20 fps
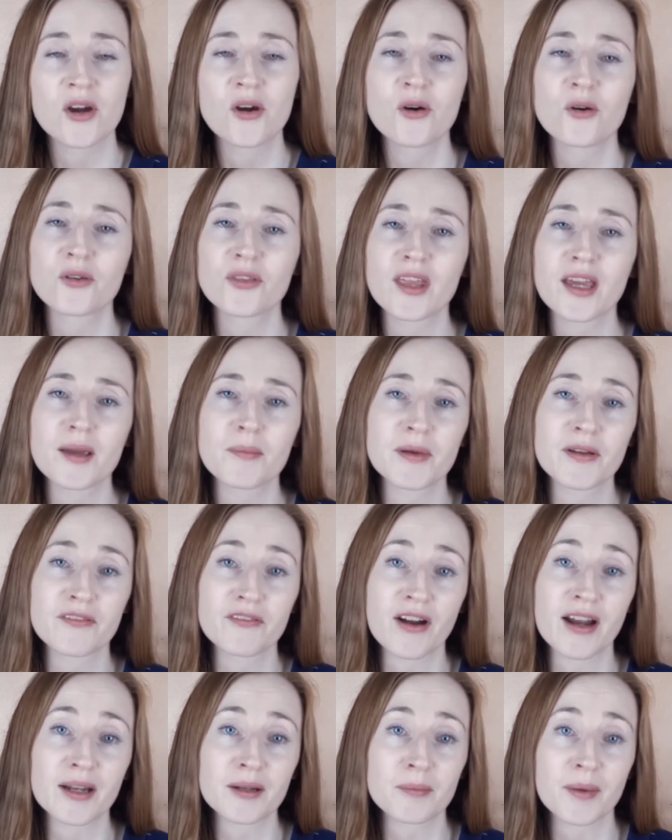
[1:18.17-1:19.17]
or they can be
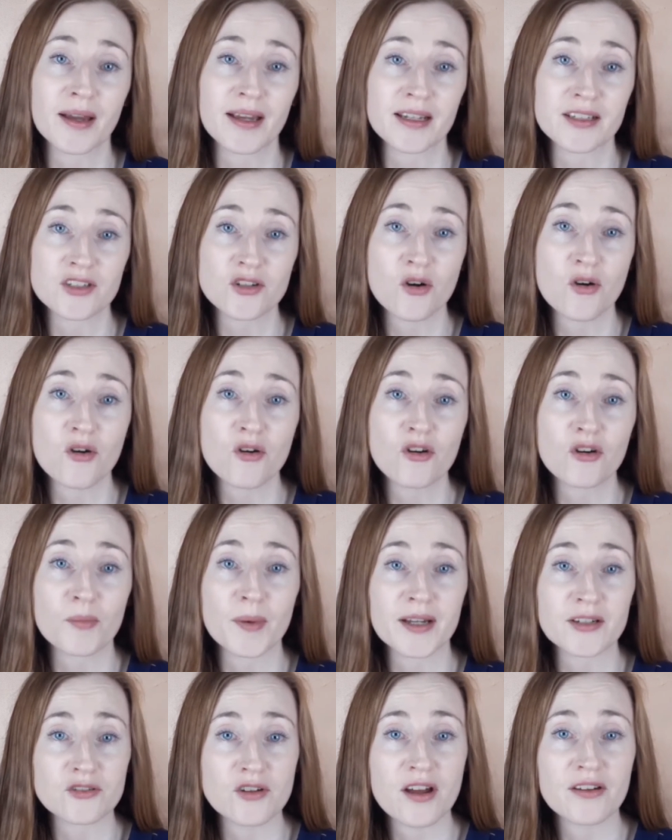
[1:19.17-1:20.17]
frightened by a dog or
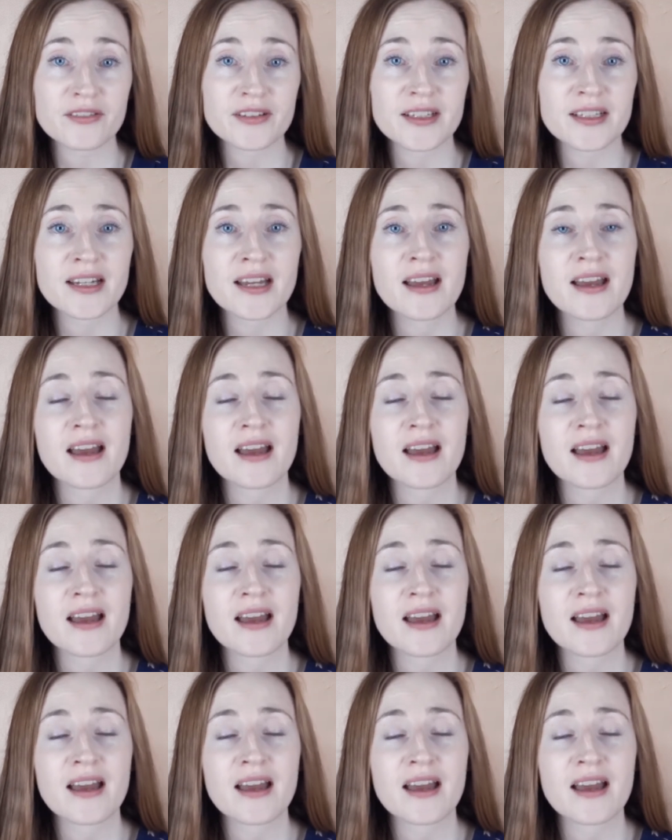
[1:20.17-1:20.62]
by traffic,